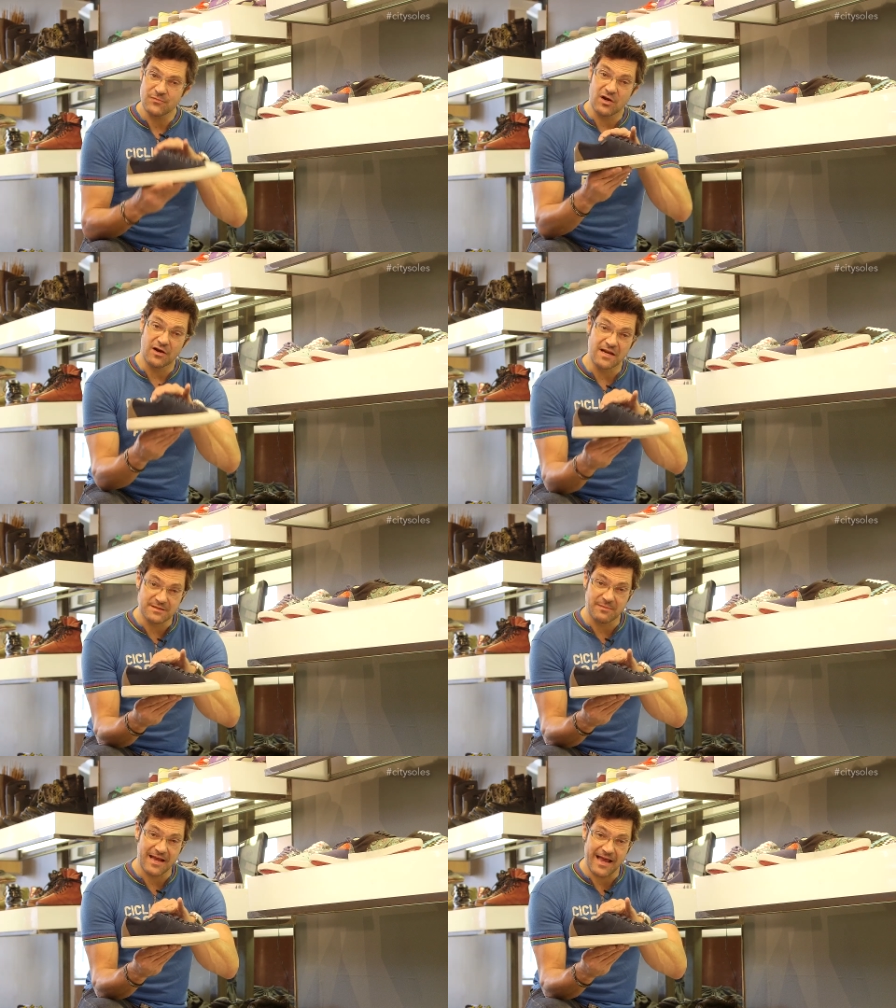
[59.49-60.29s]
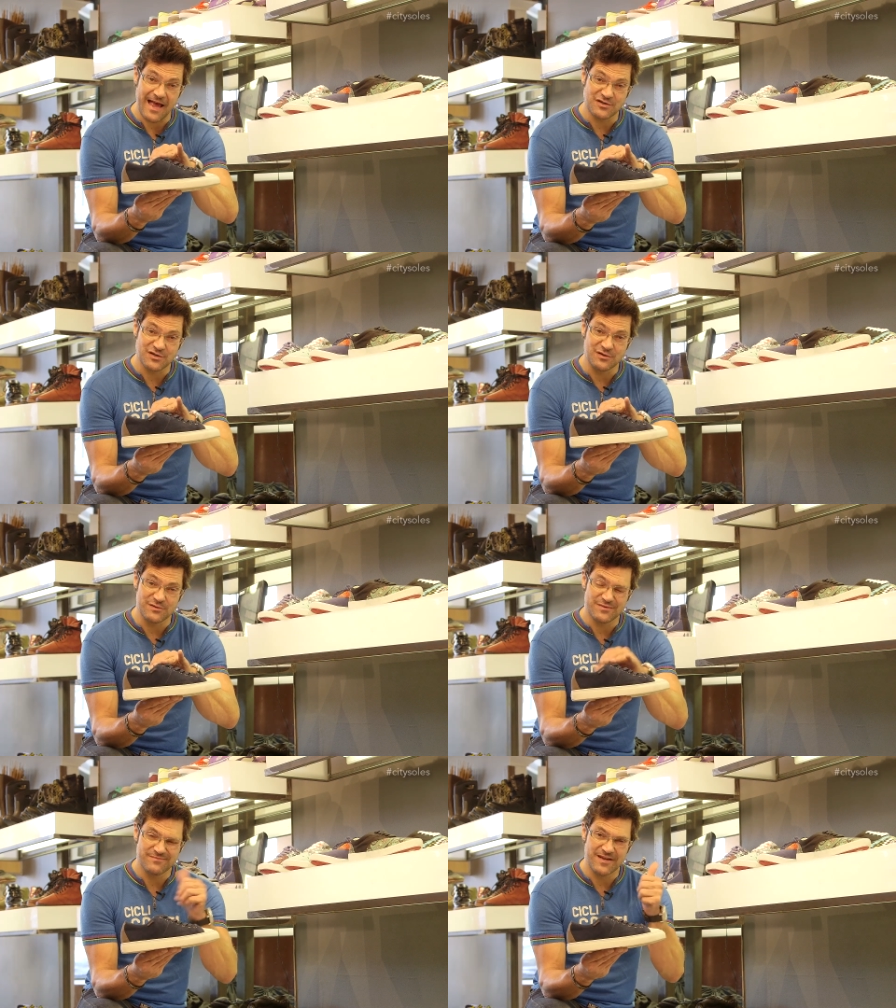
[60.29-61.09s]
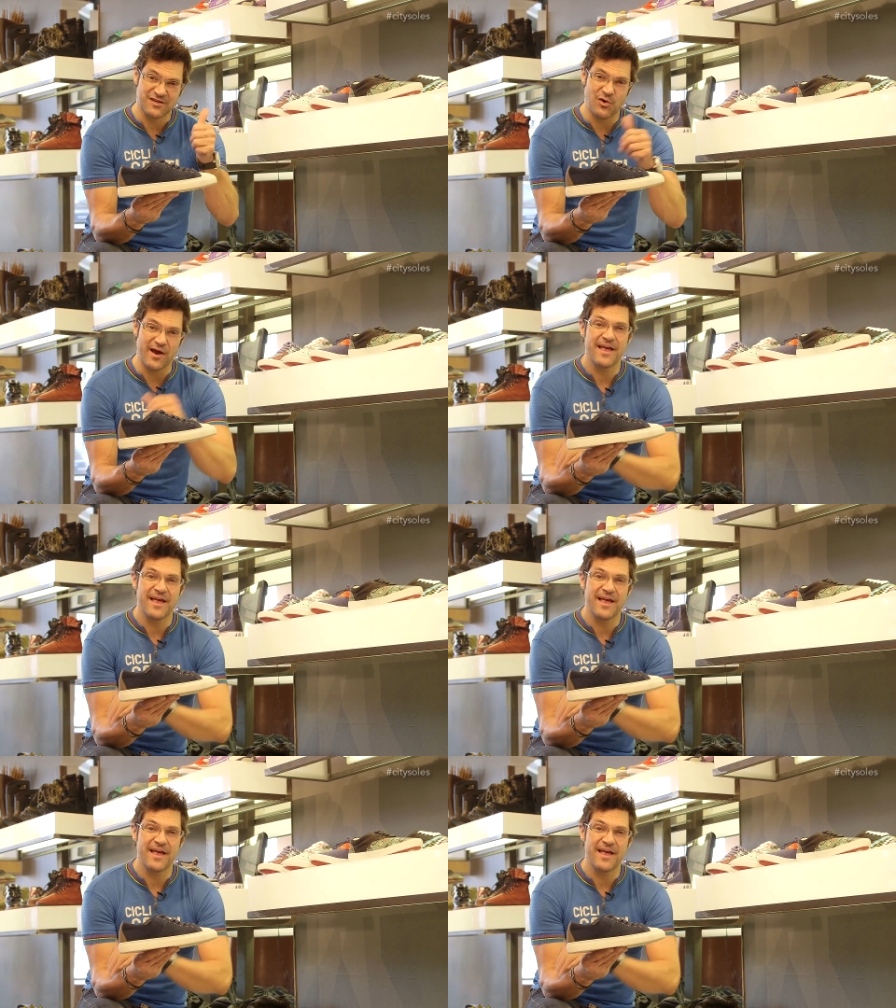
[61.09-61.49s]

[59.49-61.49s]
you're gonna need some kick ass shoes. Enjoy.